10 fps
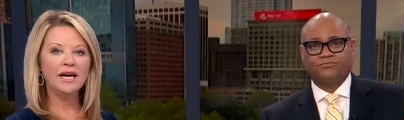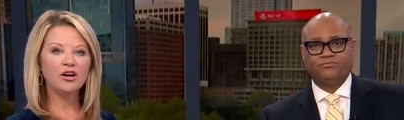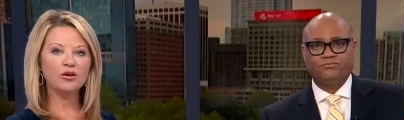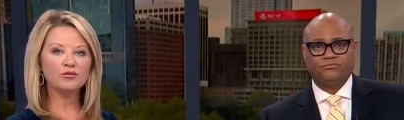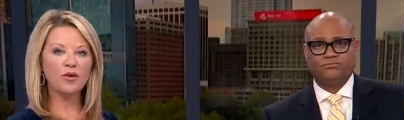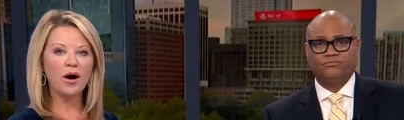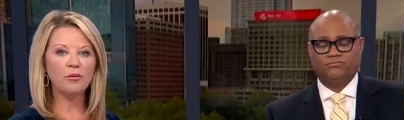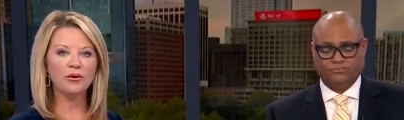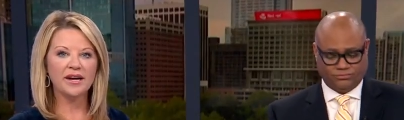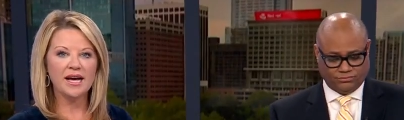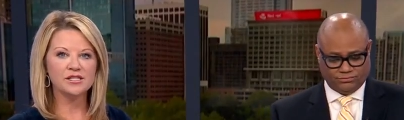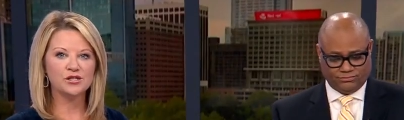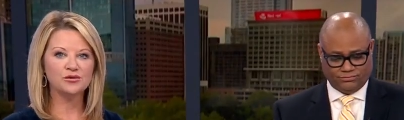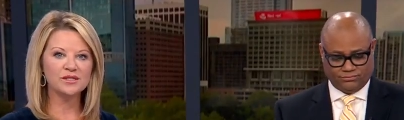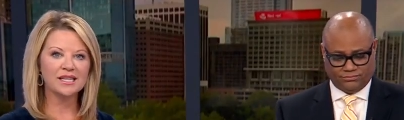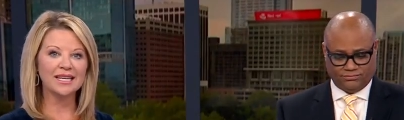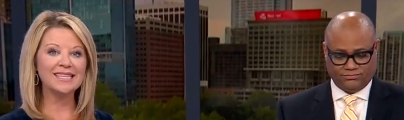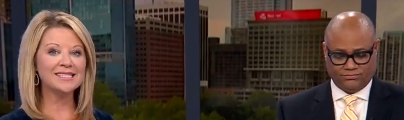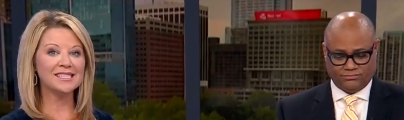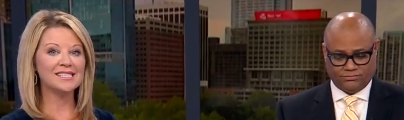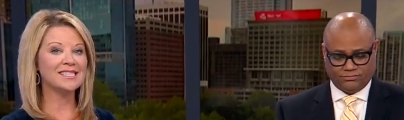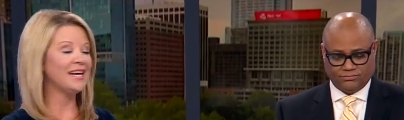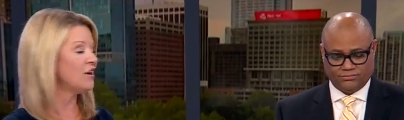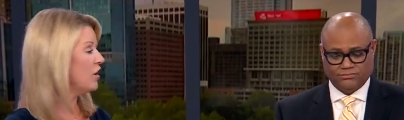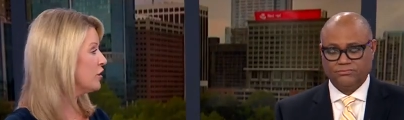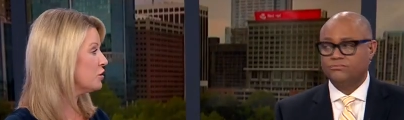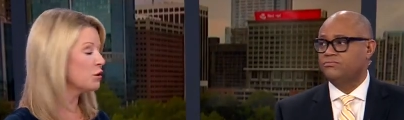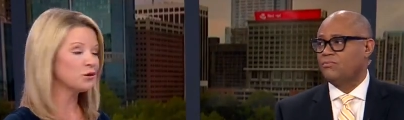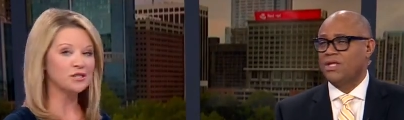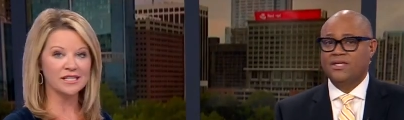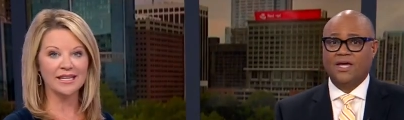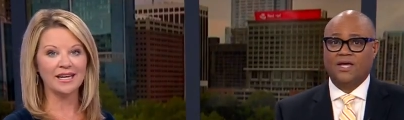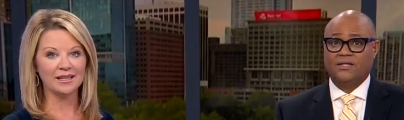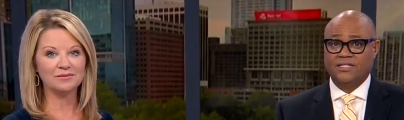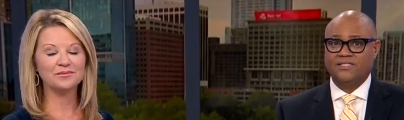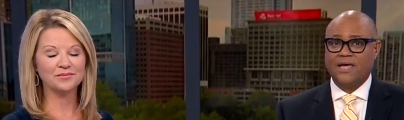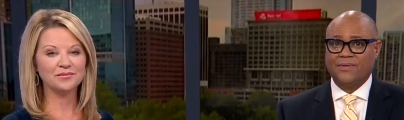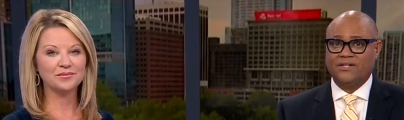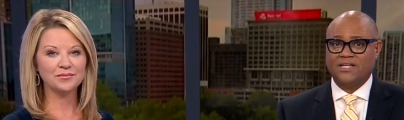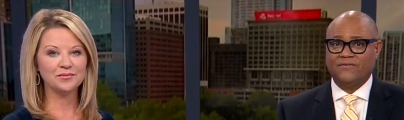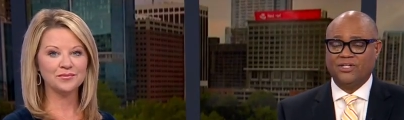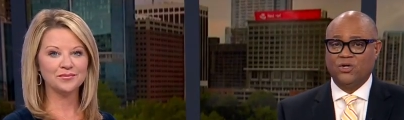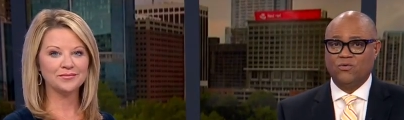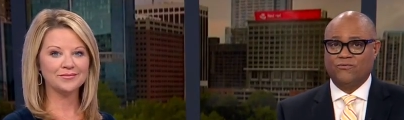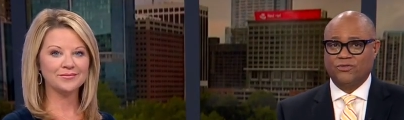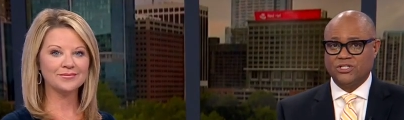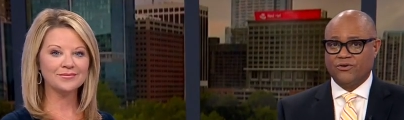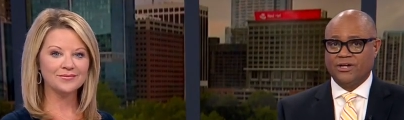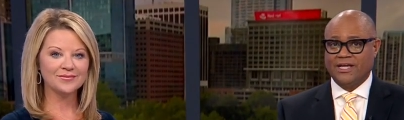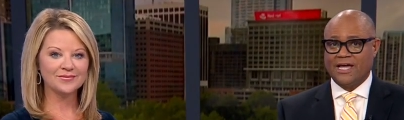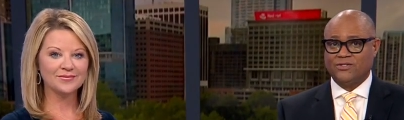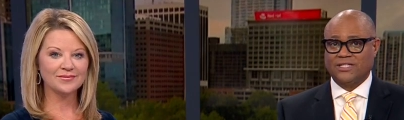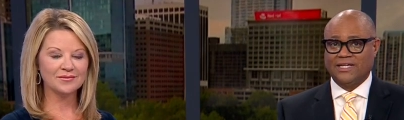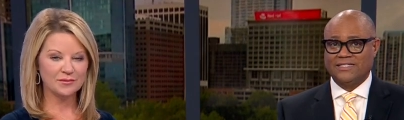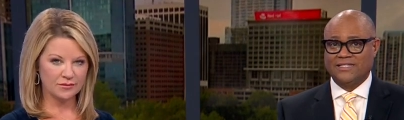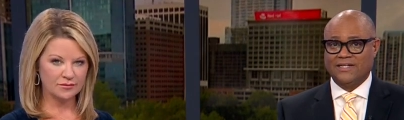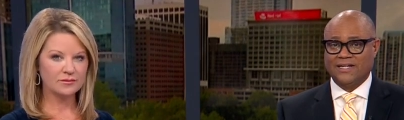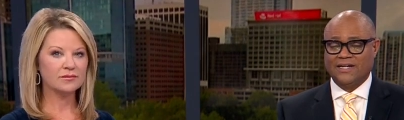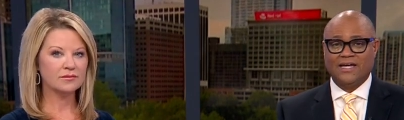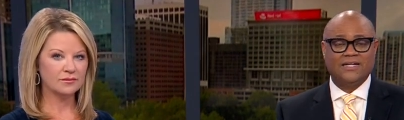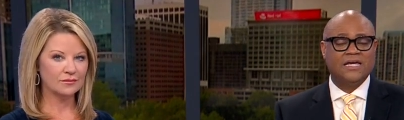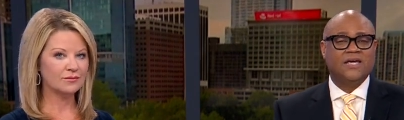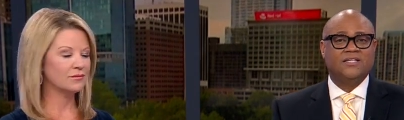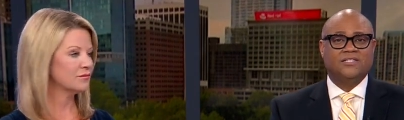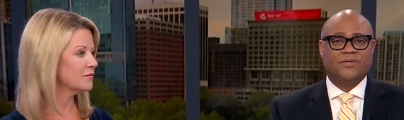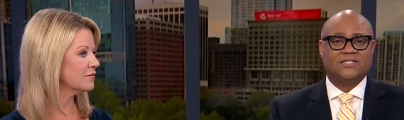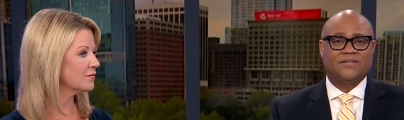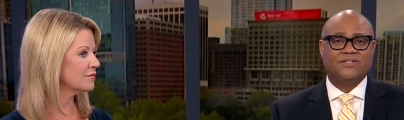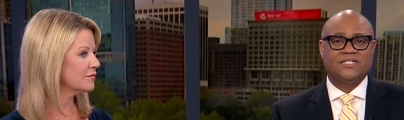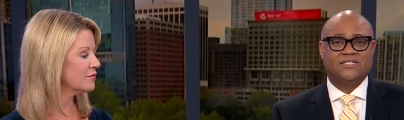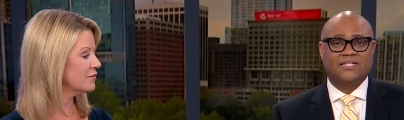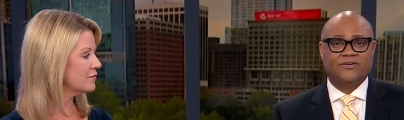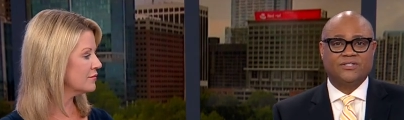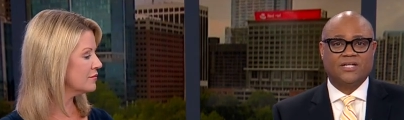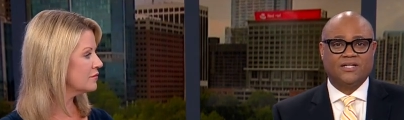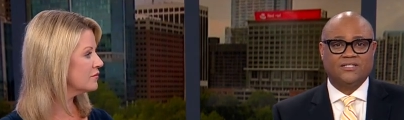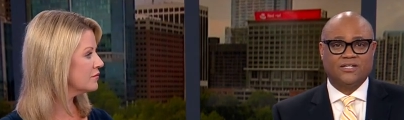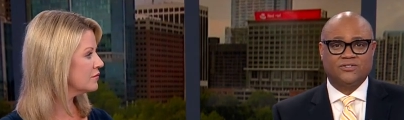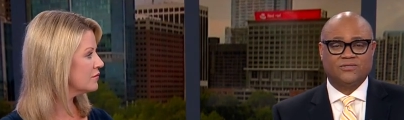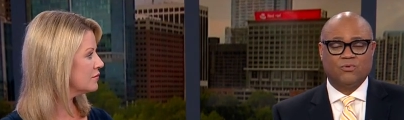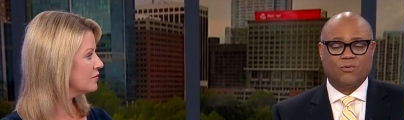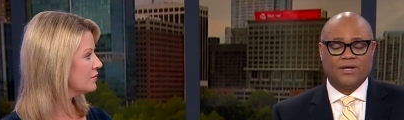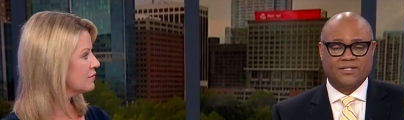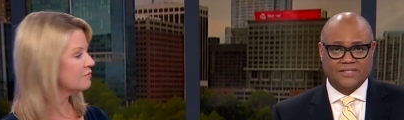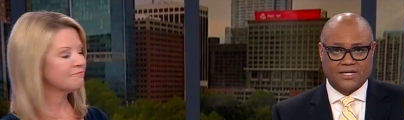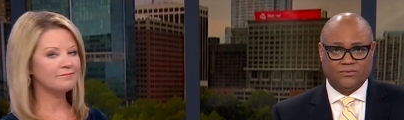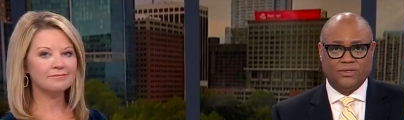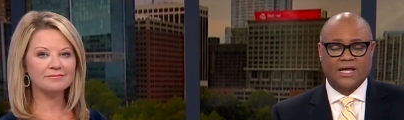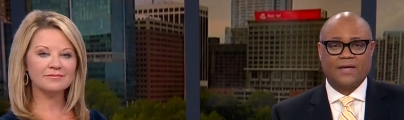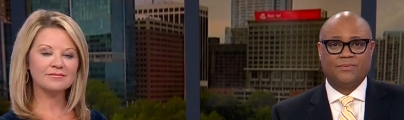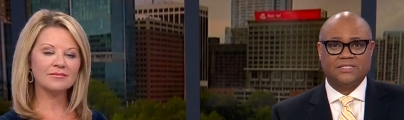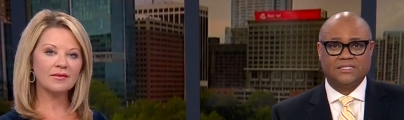Speaker 1: An armed robbery has students at NC State on alert today. Yeah,
Speaker 2: this happened outside of a local fraternity house late Sunday night. CBS 17's Darren Todd tells us more about exactly what happened